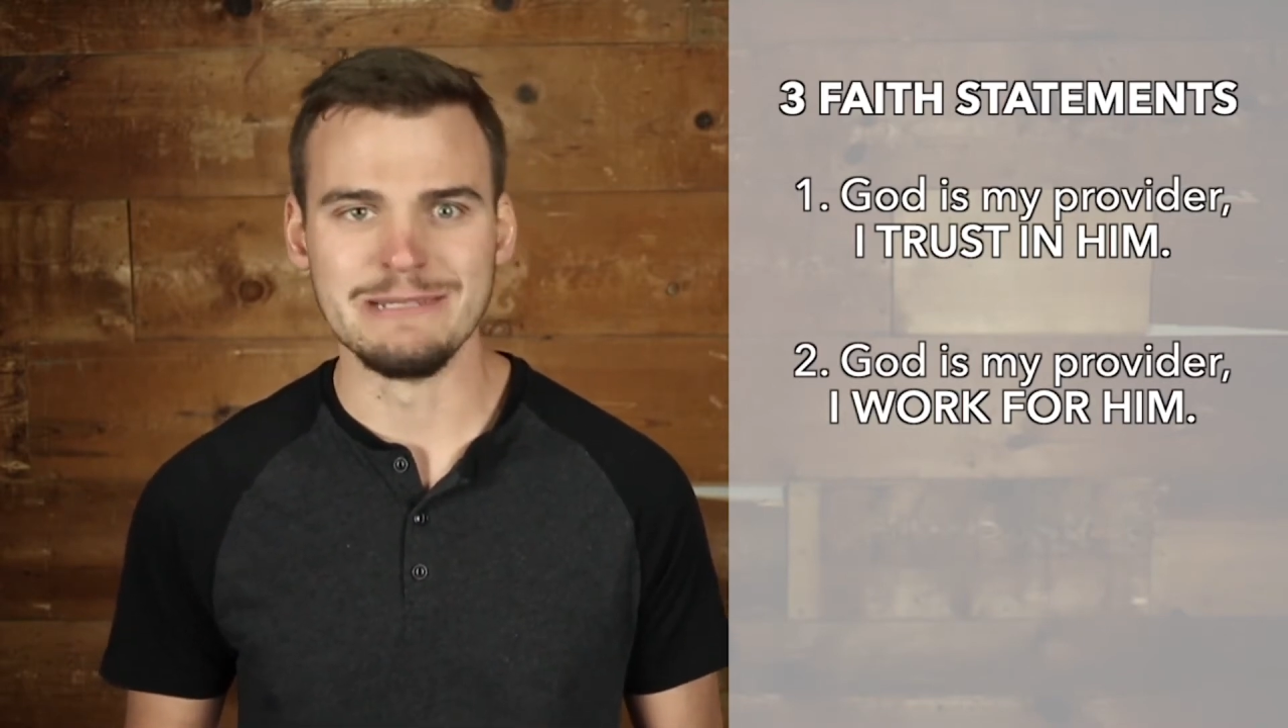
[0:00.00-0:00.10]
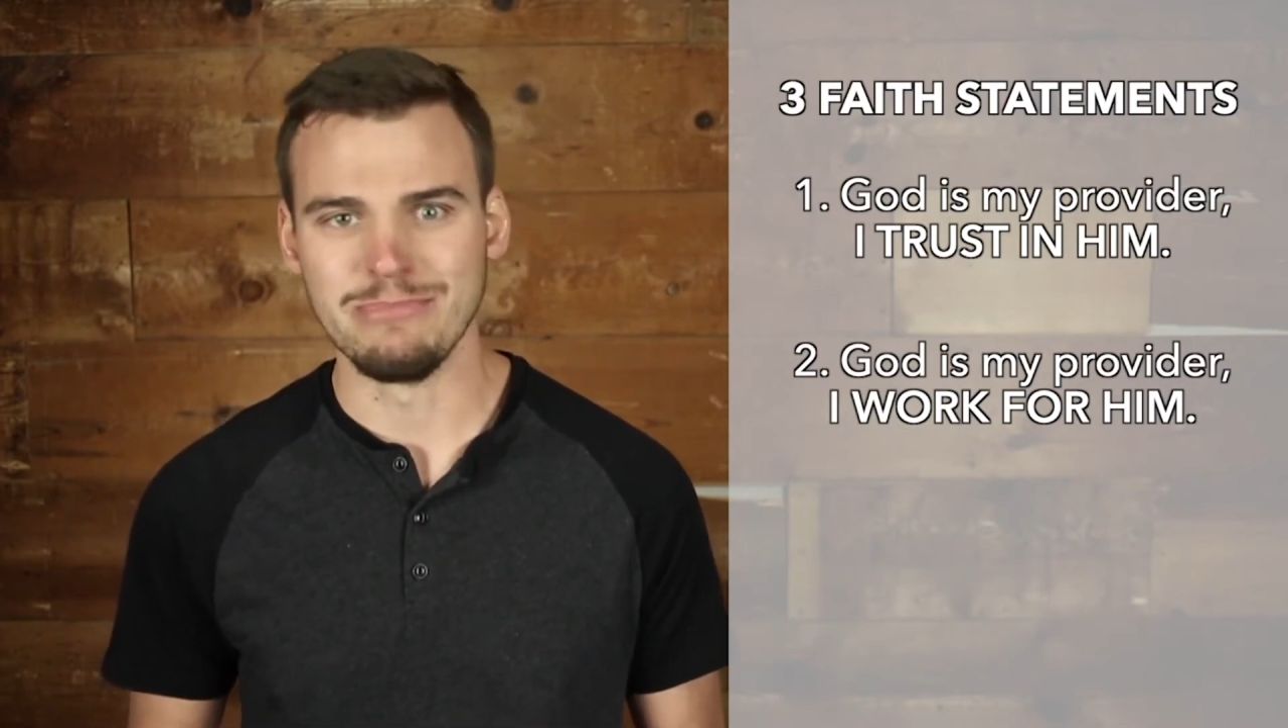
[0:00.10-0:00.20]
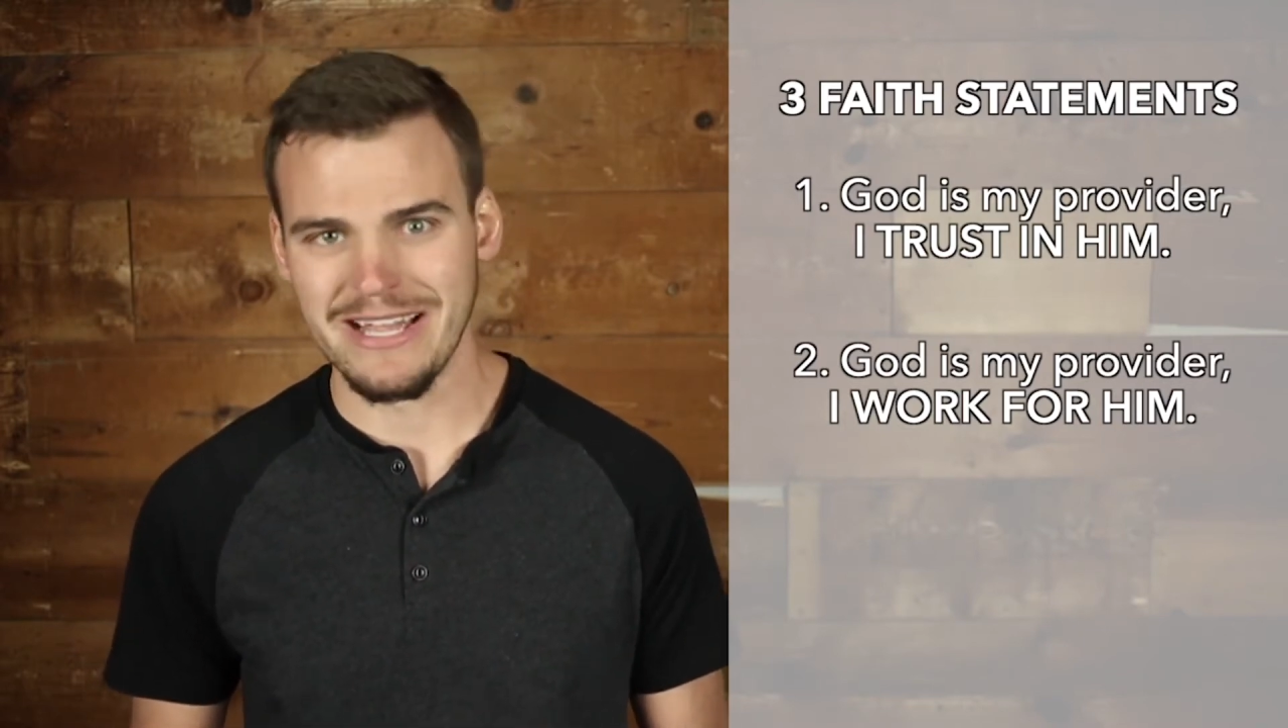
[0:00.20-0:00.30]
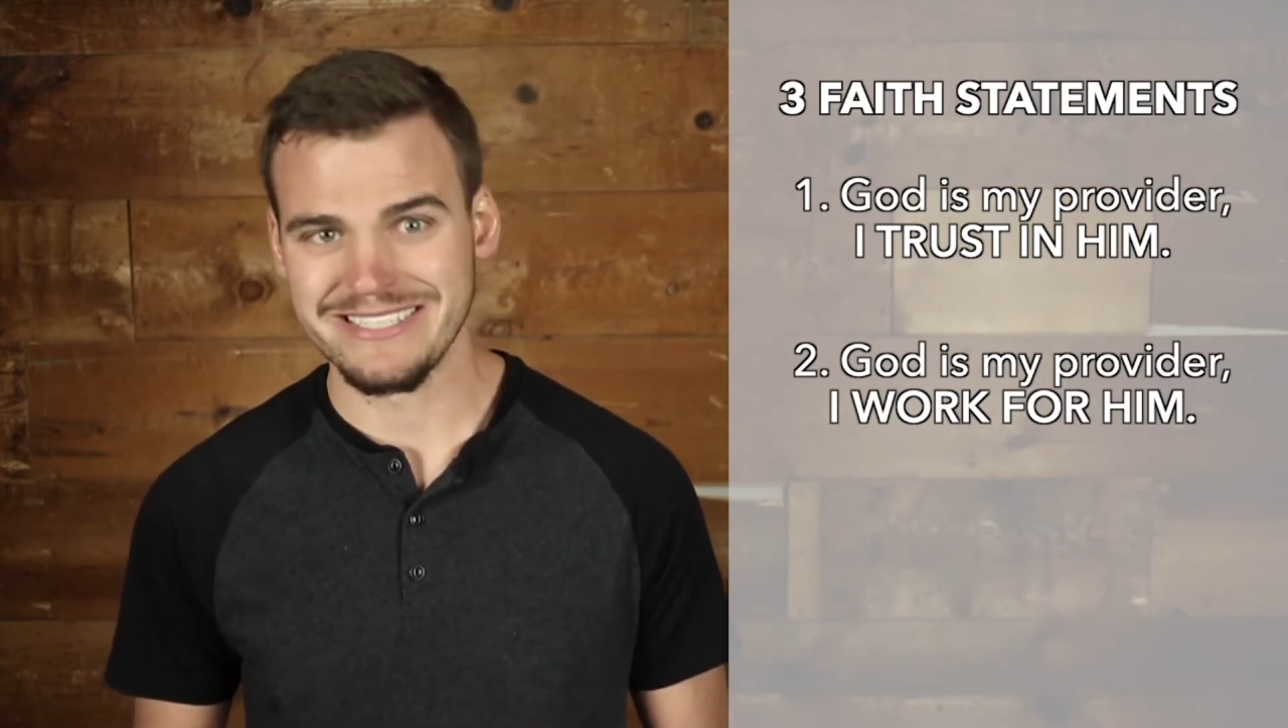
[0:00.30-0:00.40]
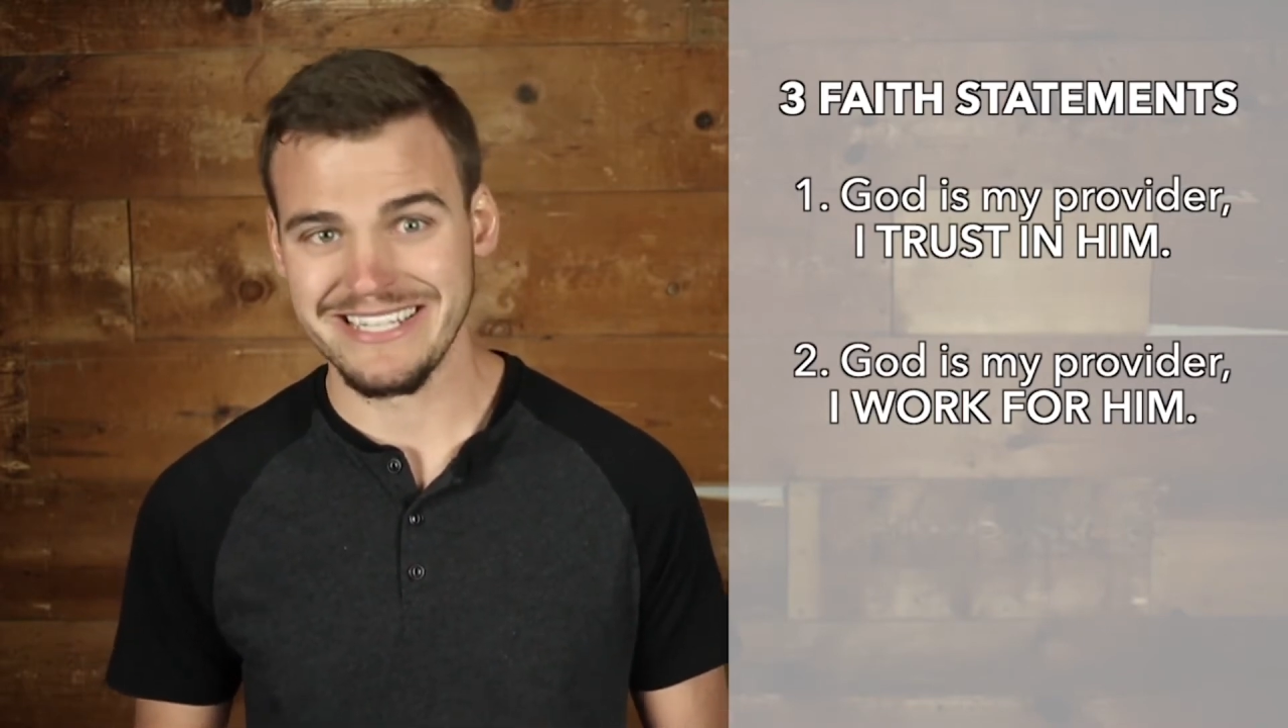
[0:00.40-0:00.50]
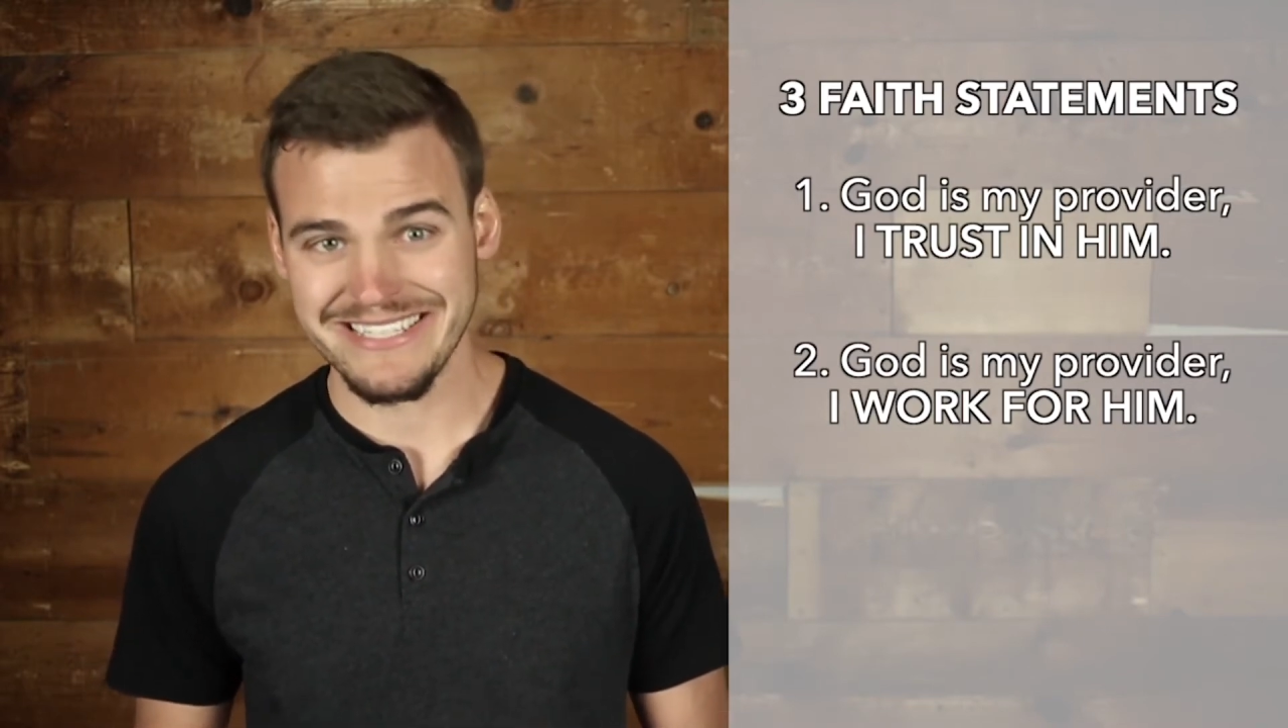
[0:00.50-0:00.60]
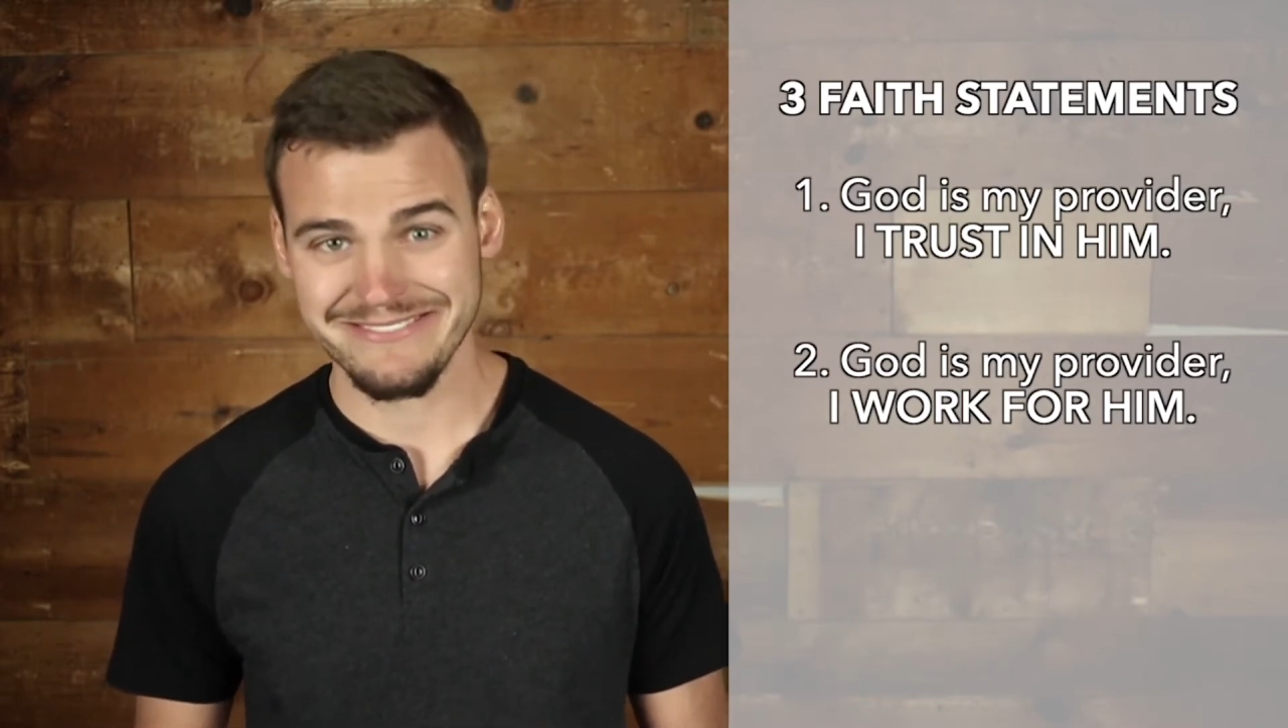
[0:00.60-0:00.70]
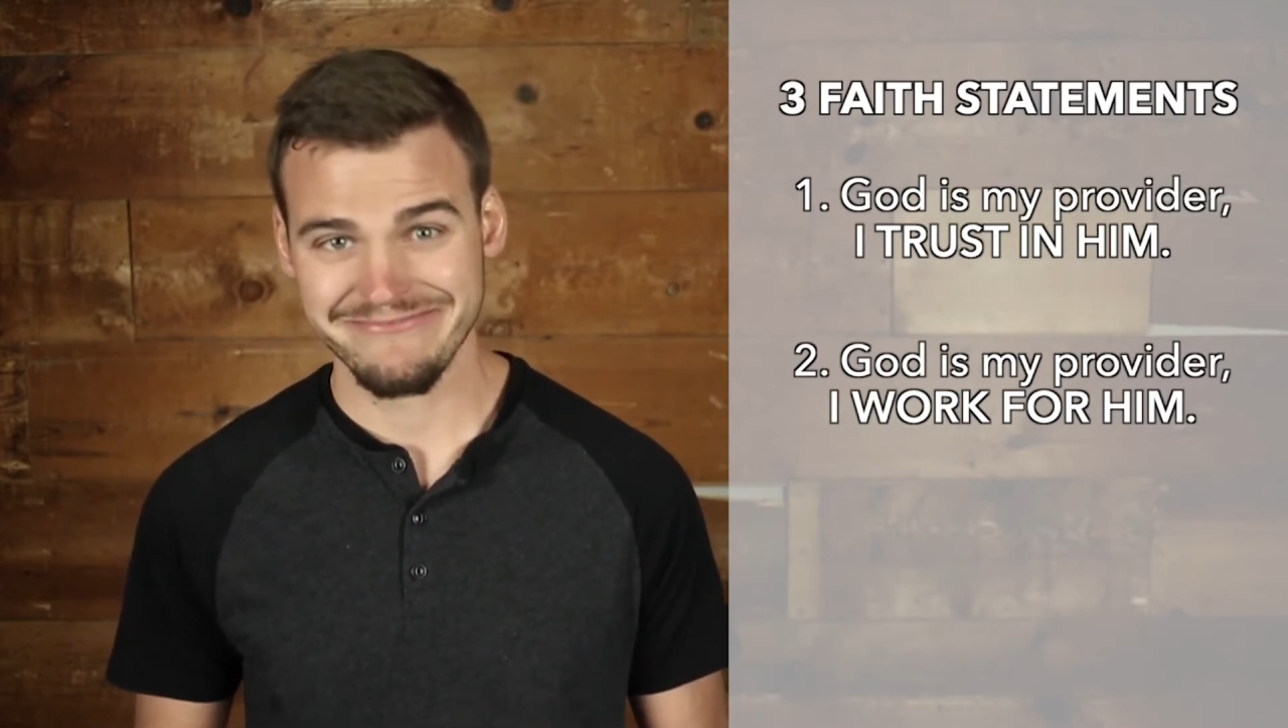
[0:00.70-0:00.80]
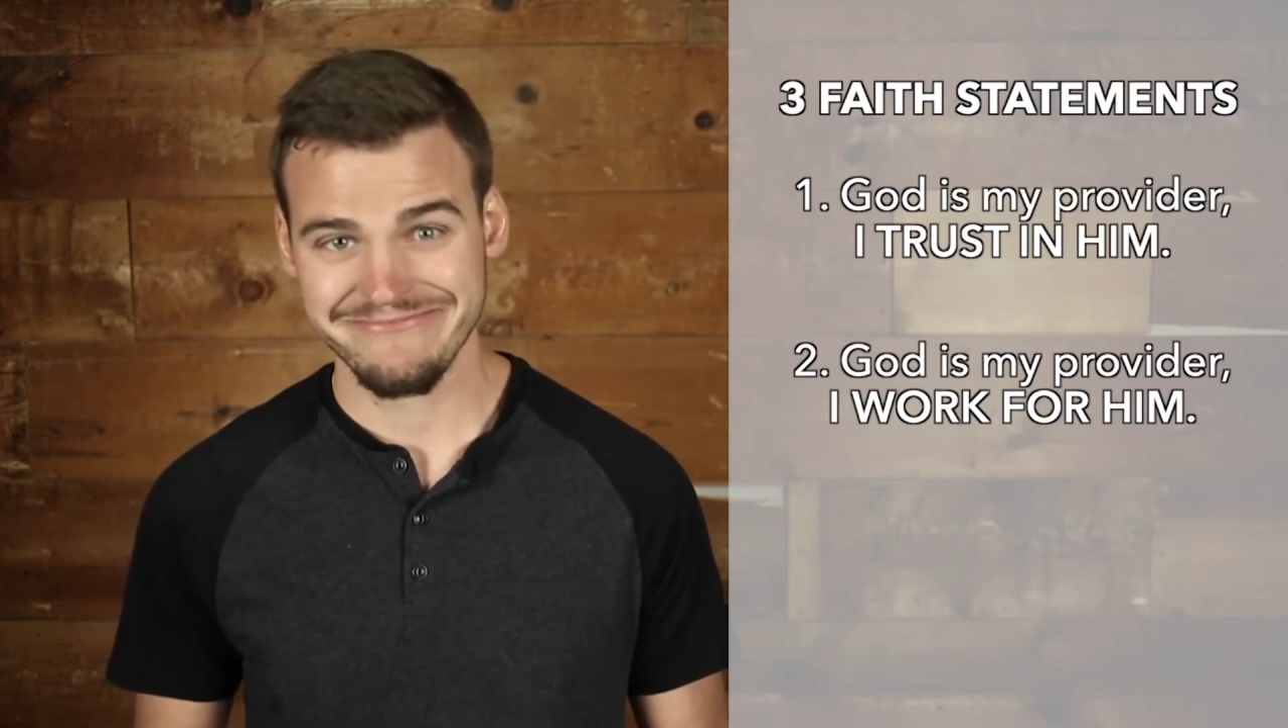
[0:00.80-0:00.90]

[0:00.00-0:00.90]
to bless it.